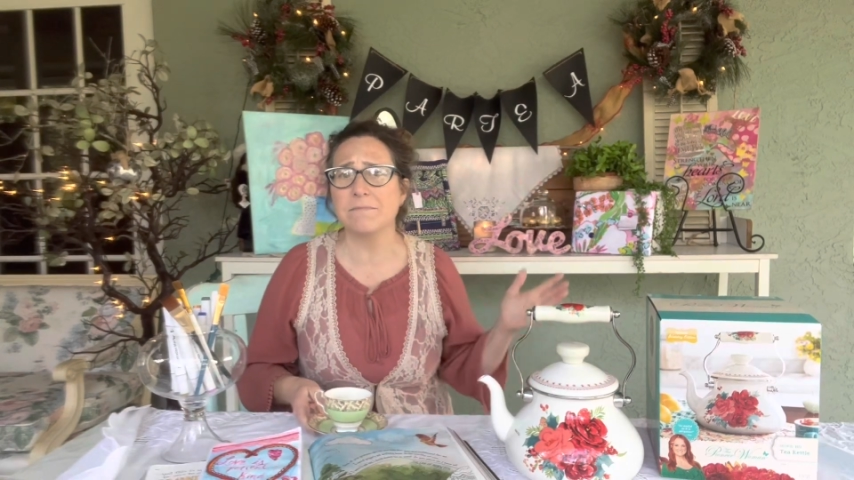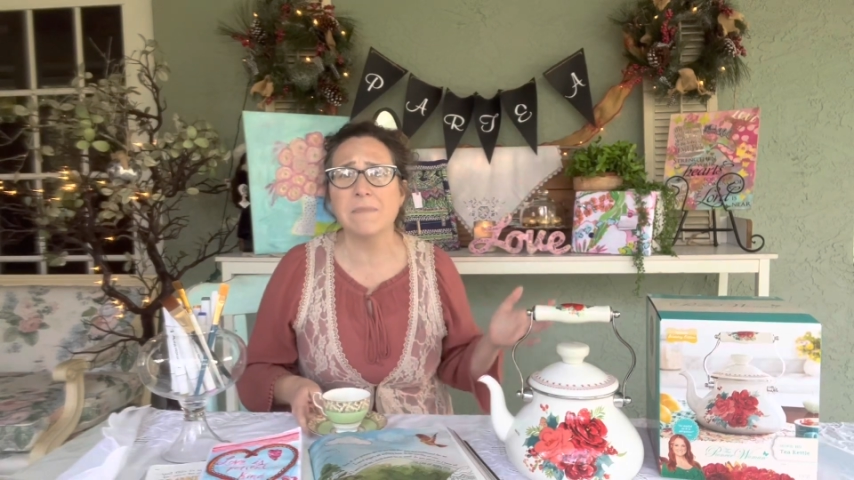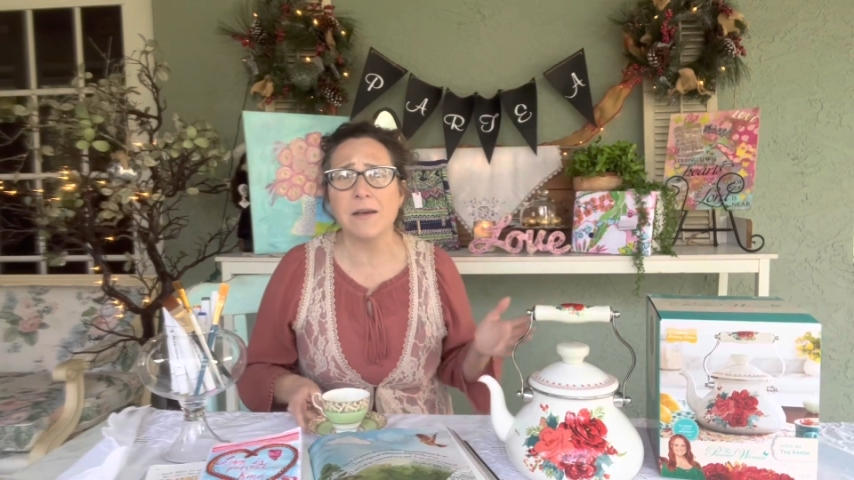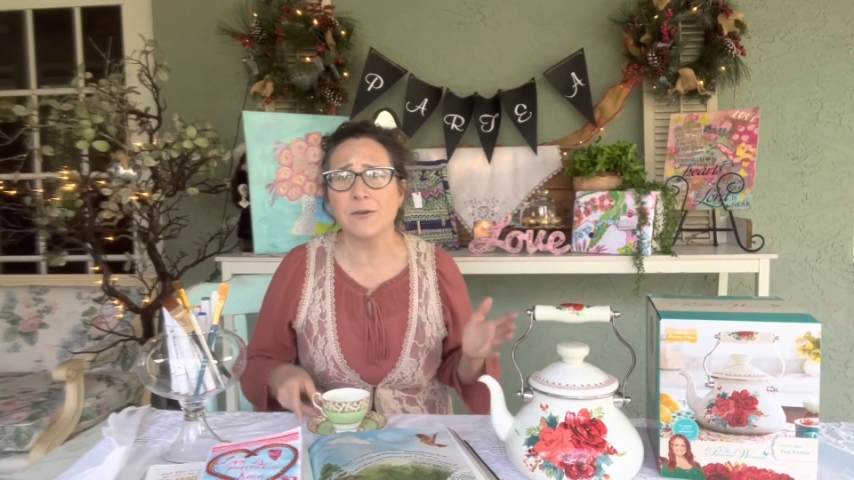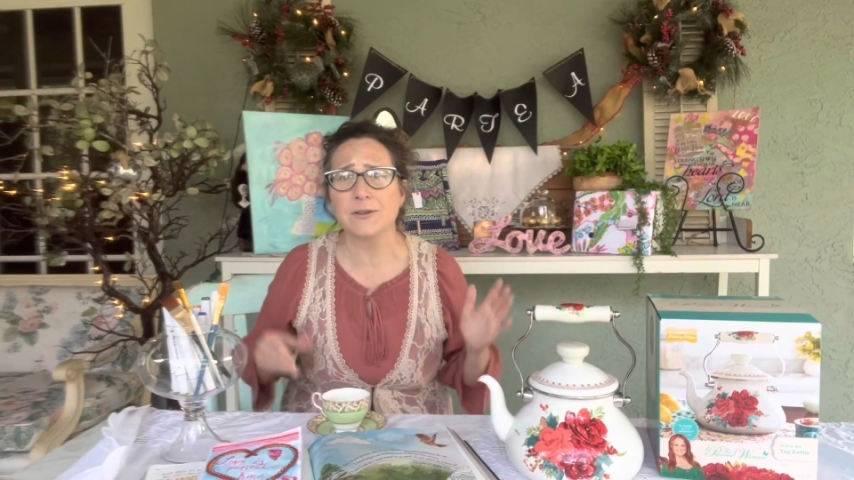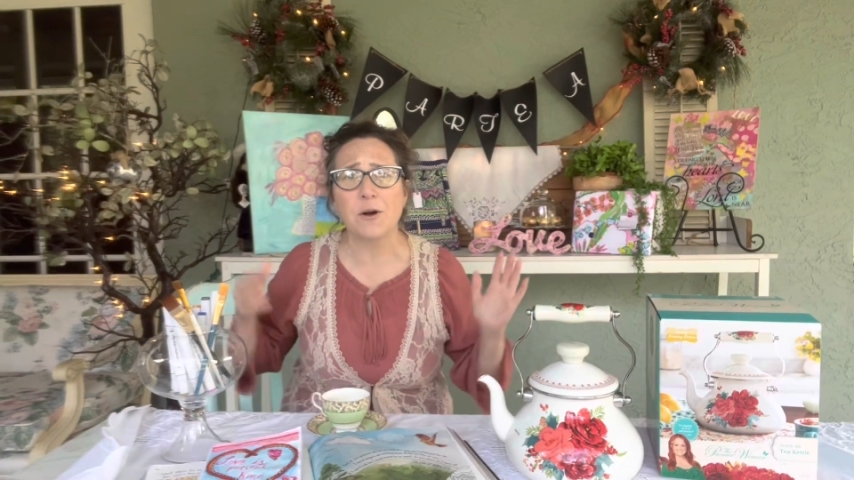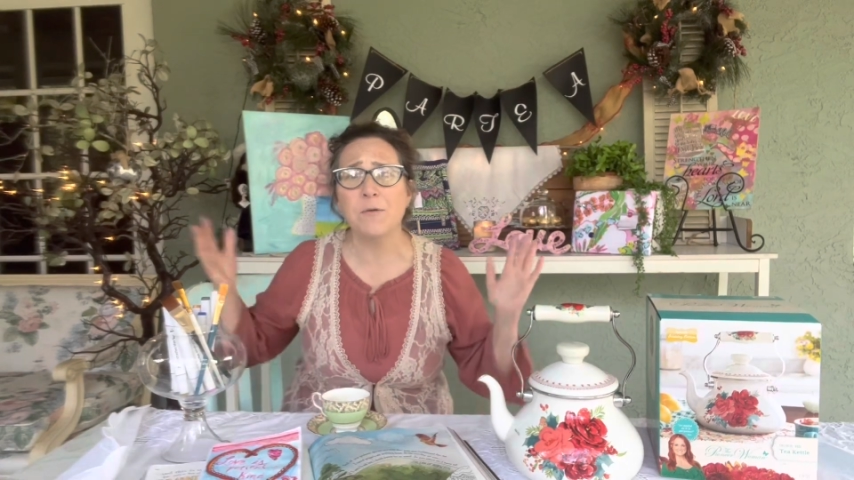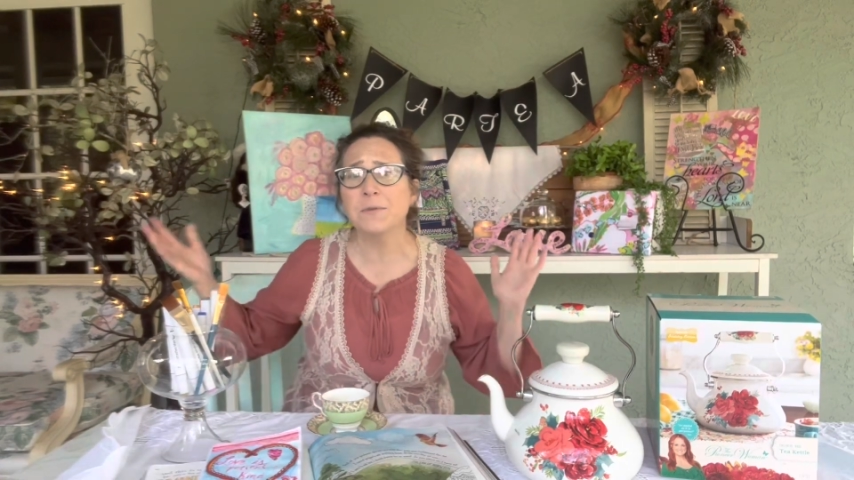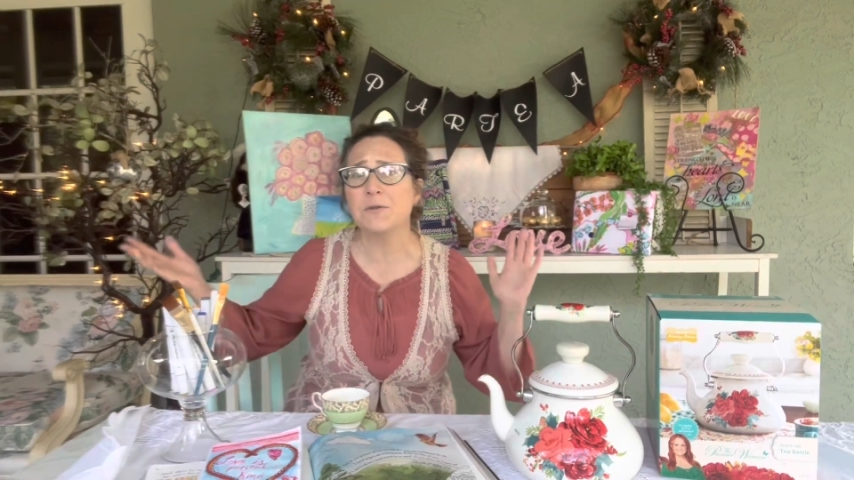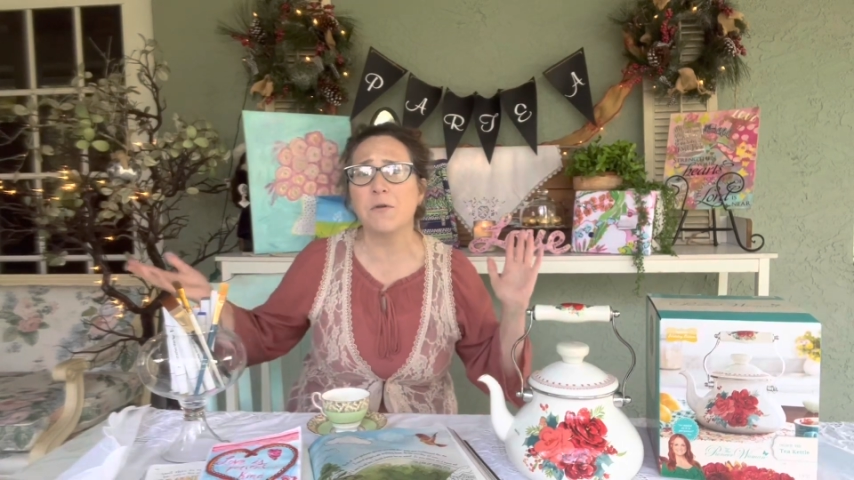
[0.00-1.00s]
mothers,
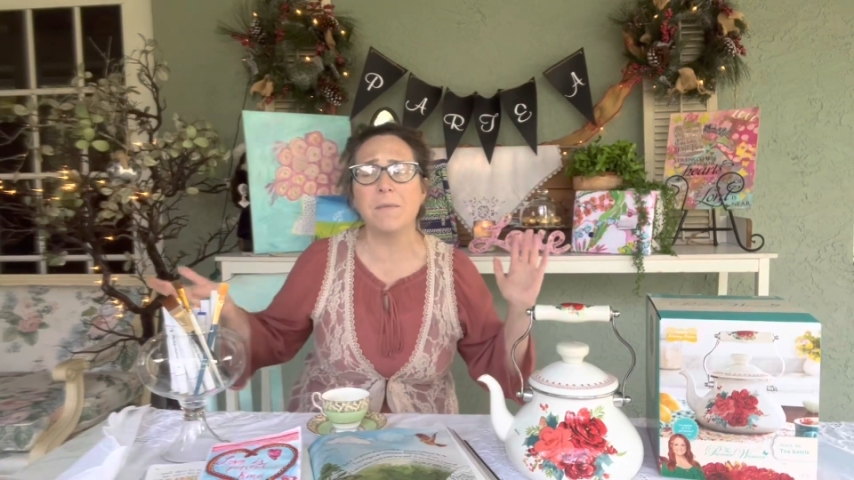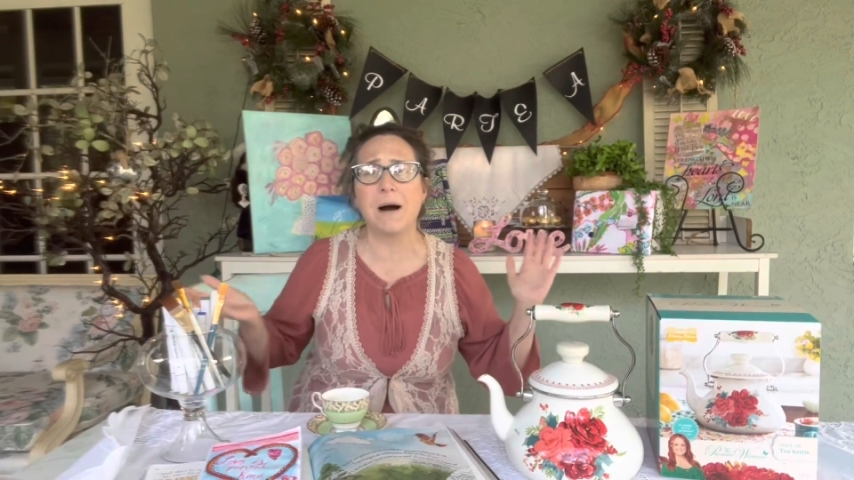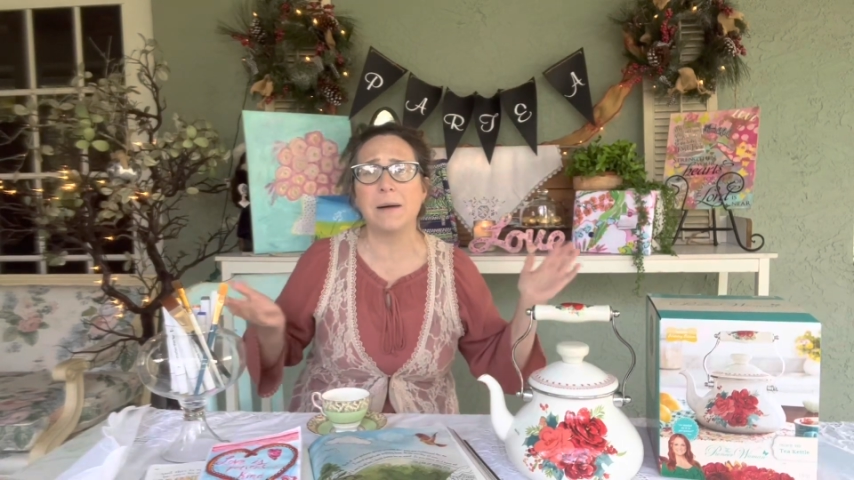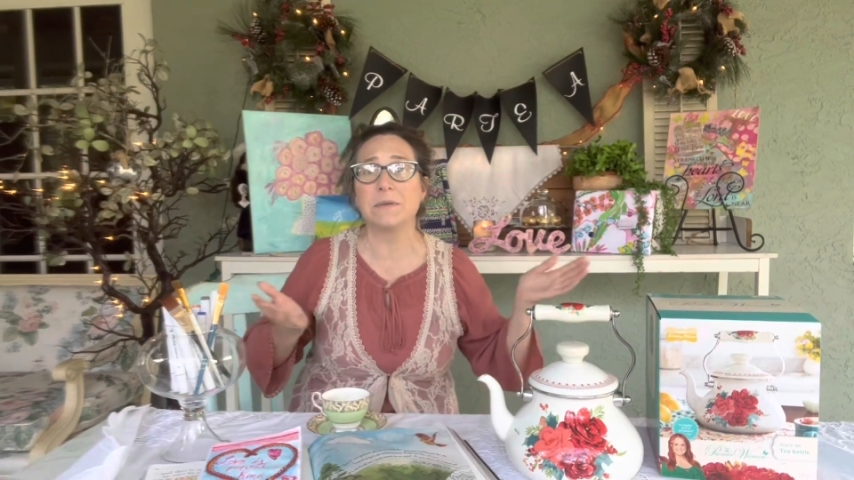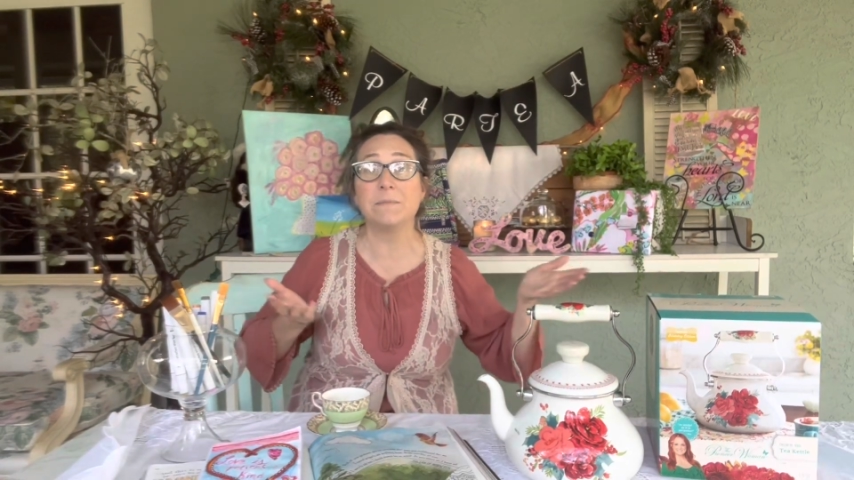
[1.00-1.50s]
homeschool moms,